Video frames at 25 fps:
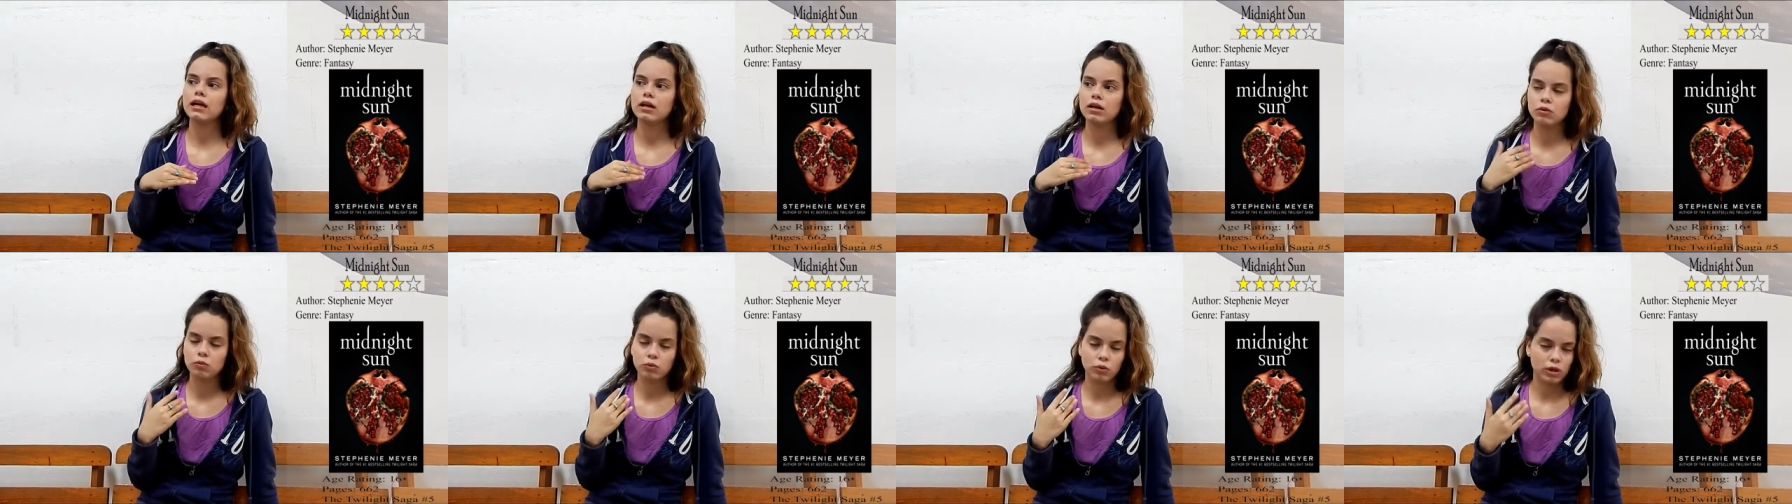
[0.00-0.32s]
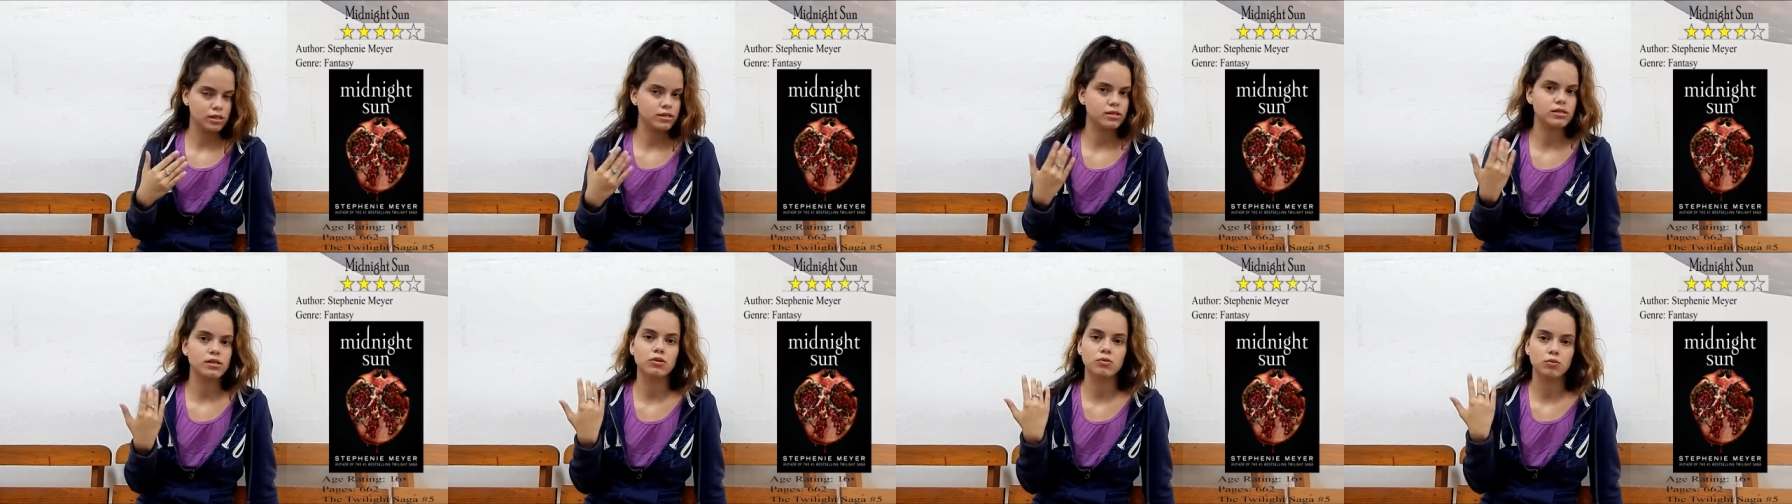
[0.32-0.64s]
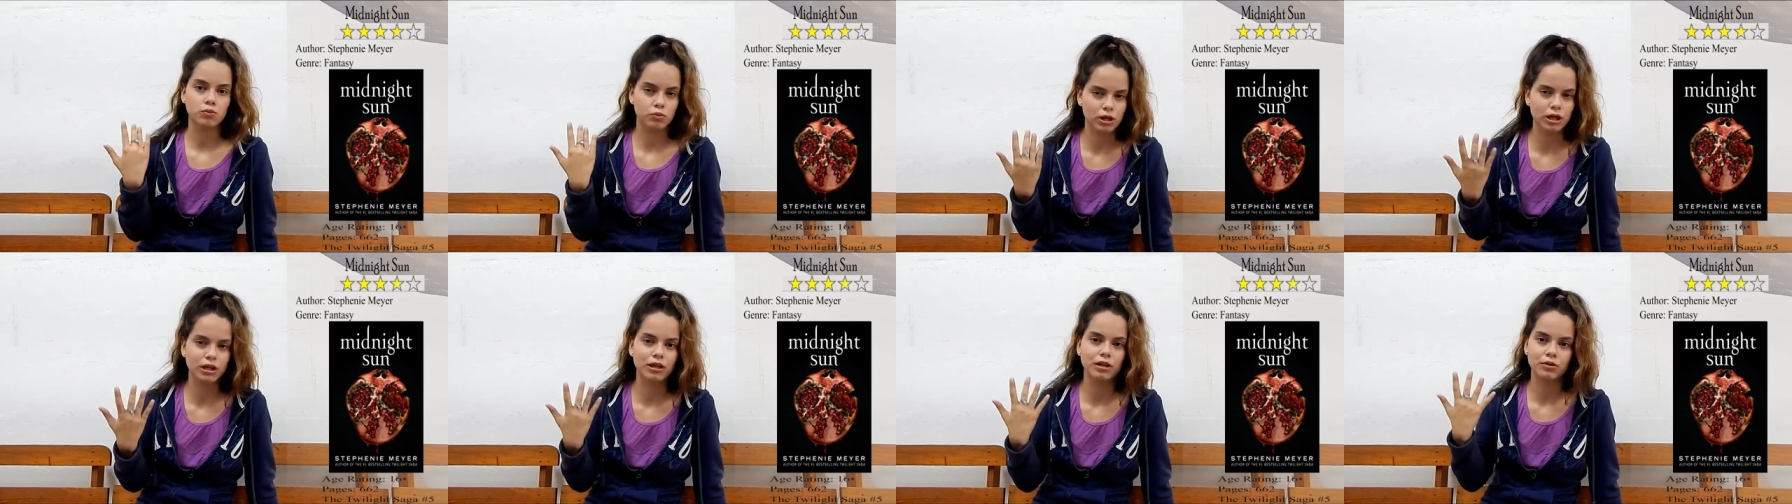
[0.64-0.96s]
was
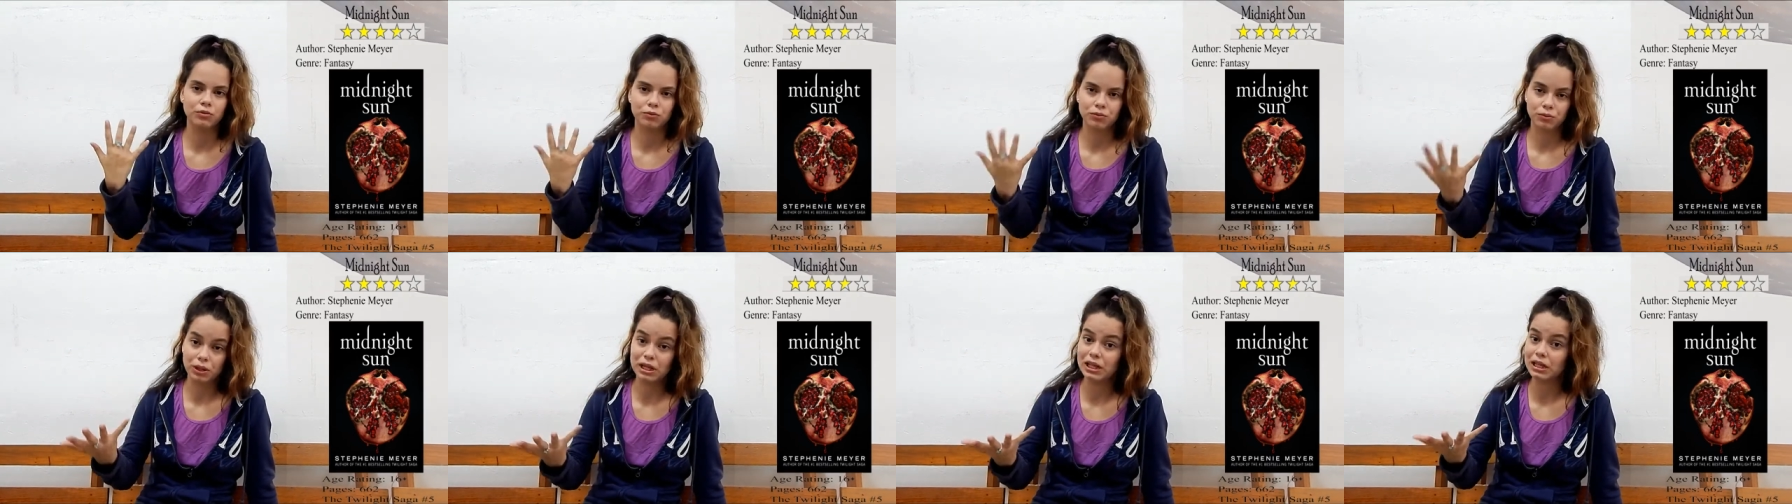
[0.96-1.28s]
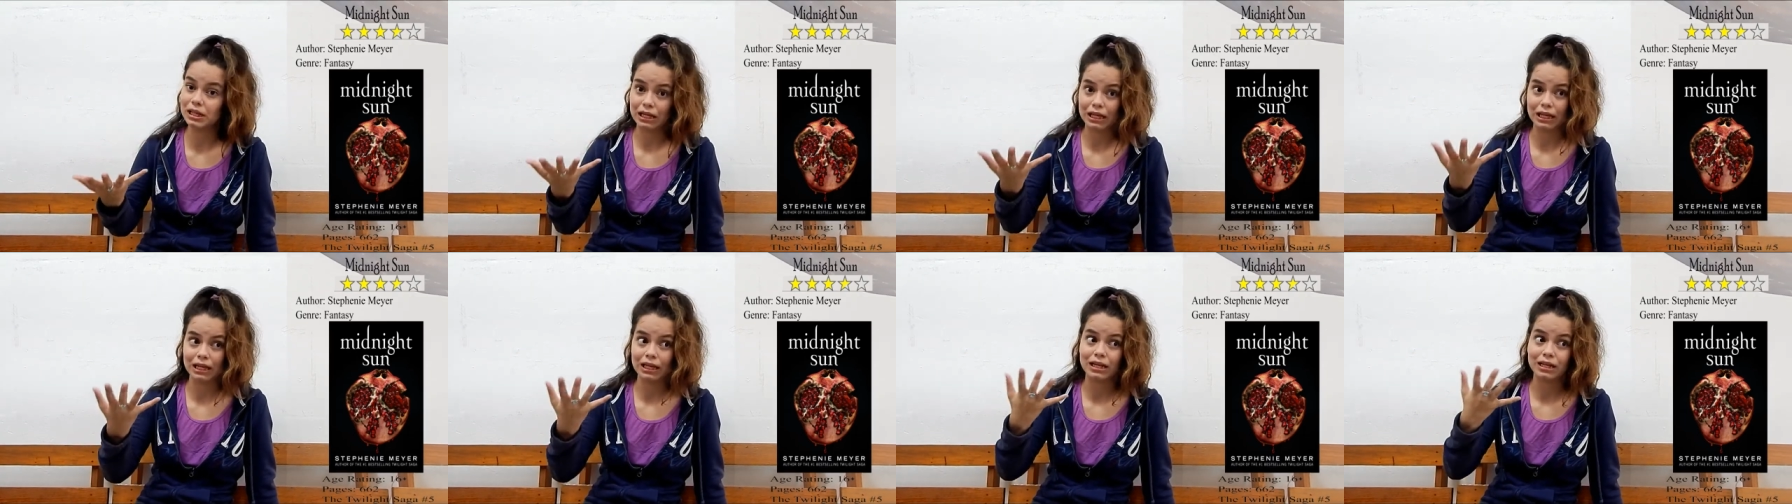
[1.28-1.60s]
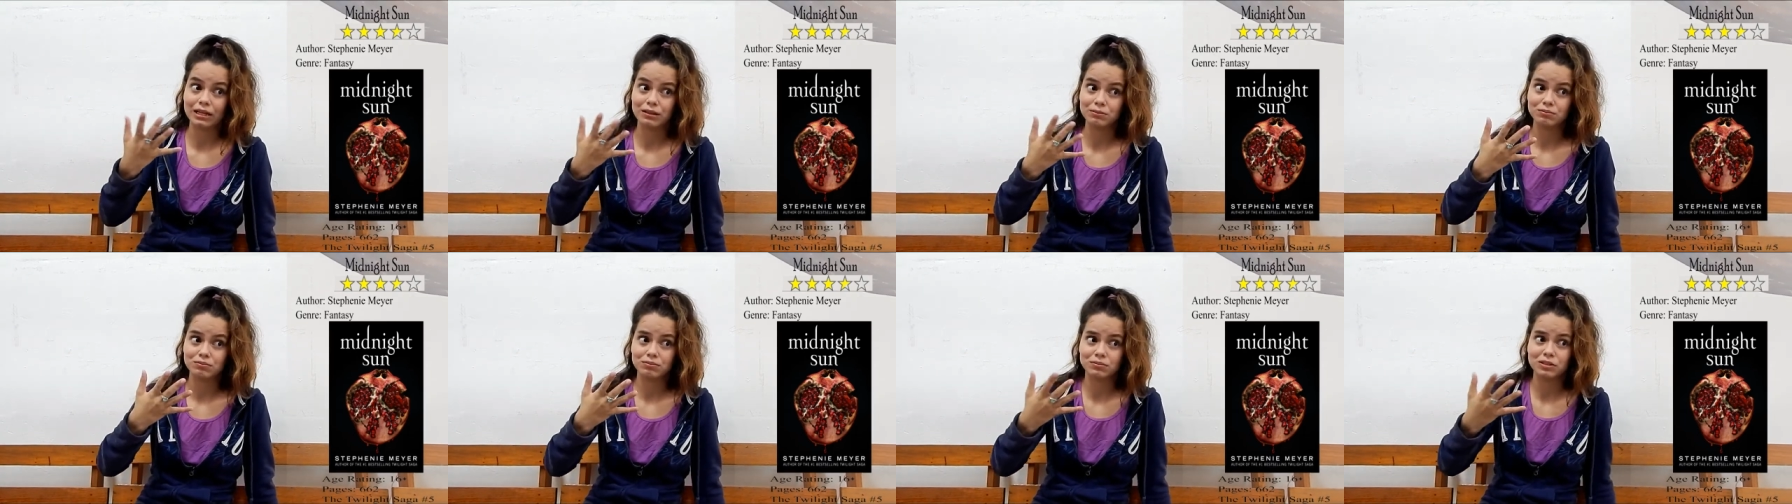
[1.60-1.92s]
really, really
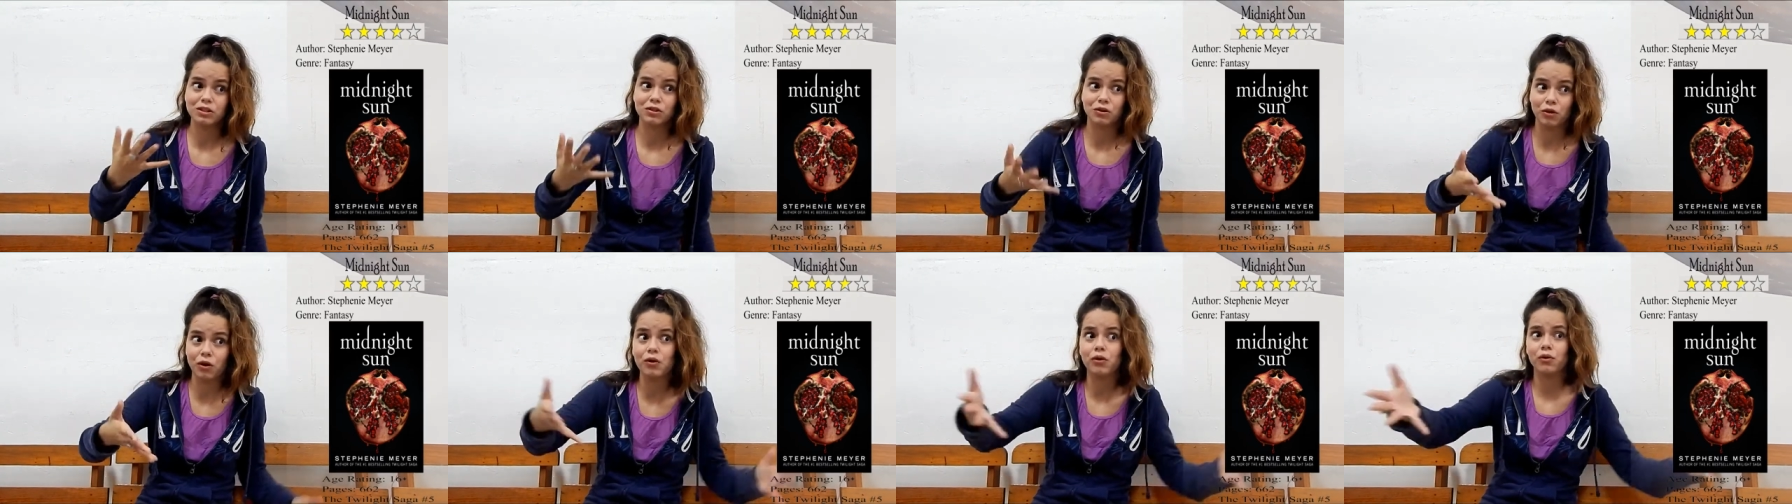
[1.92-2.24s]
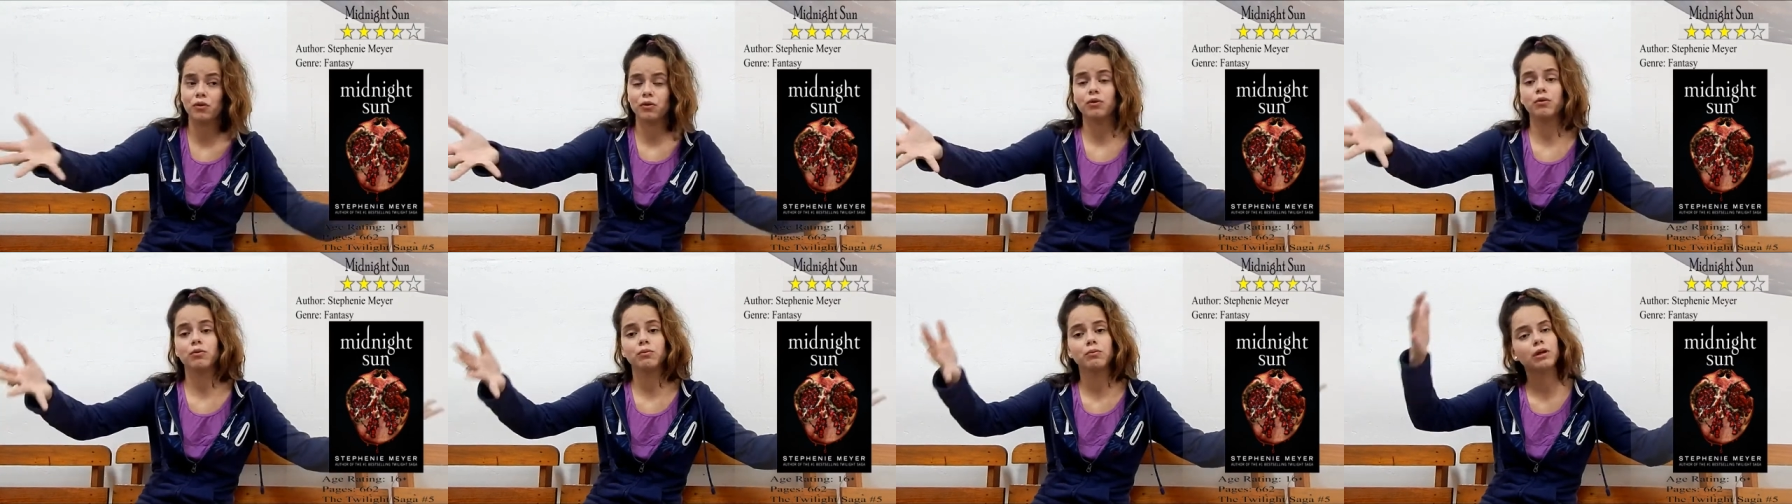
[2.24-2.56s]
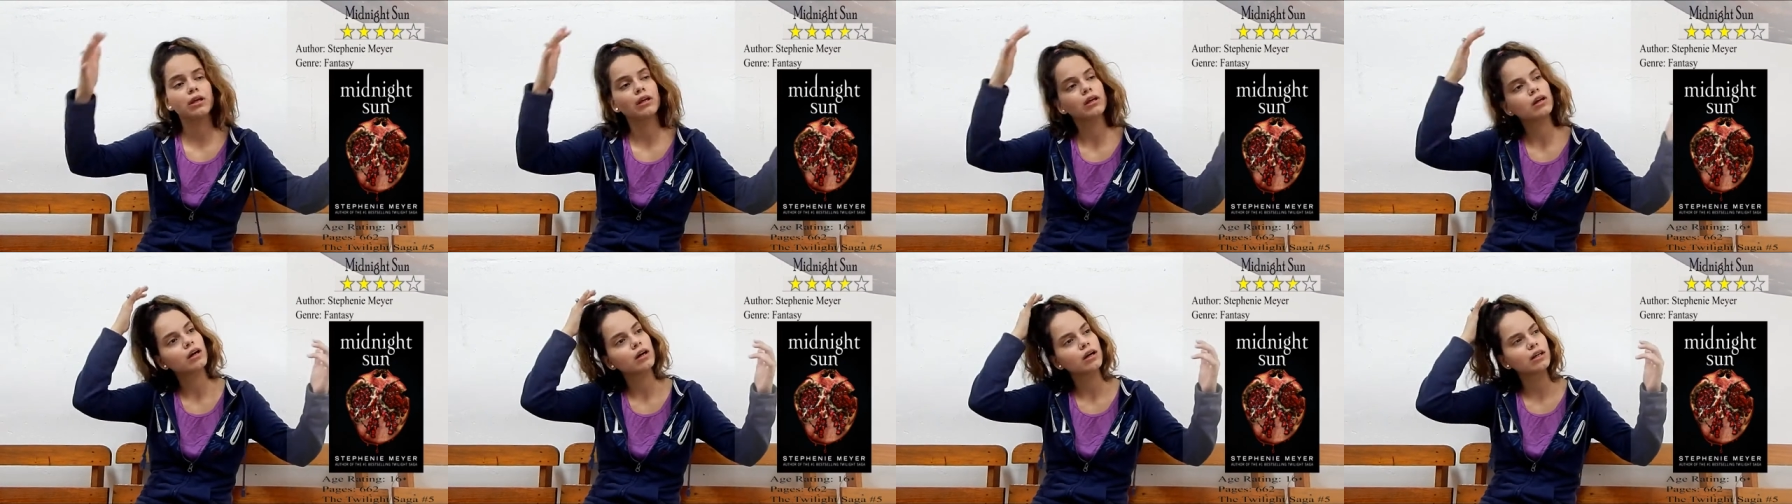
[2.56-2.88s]
good
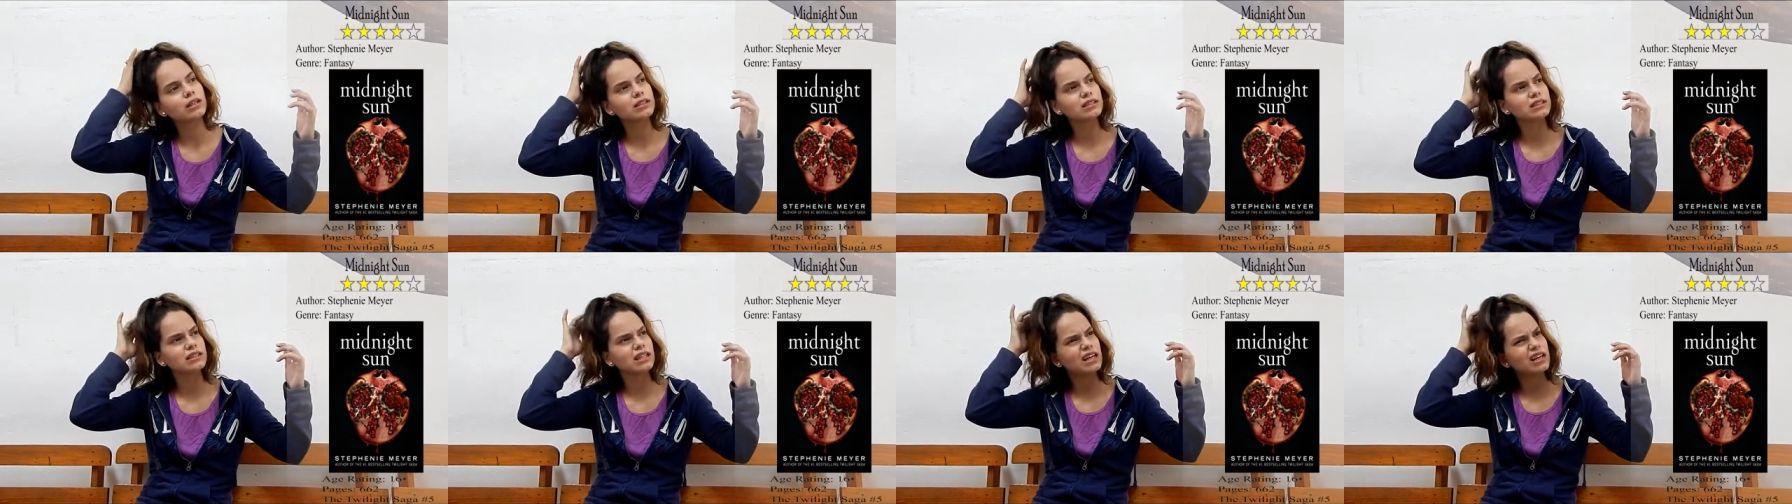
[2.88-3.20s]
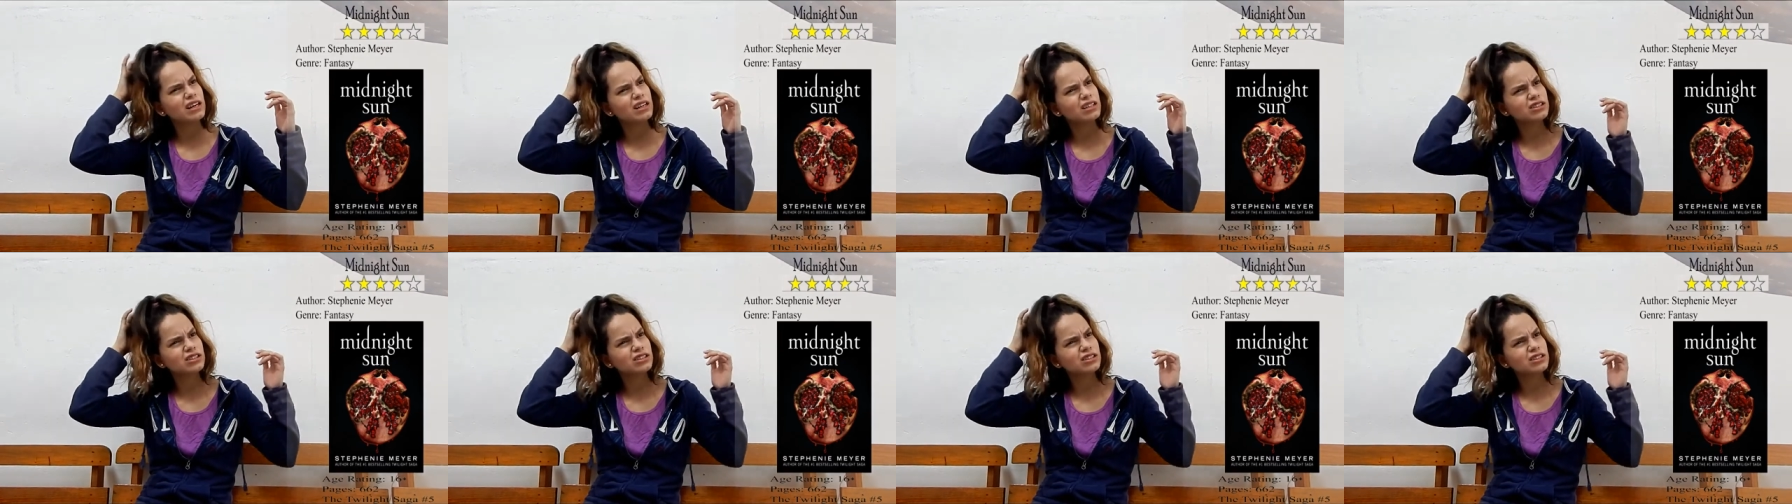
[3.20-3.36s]
because there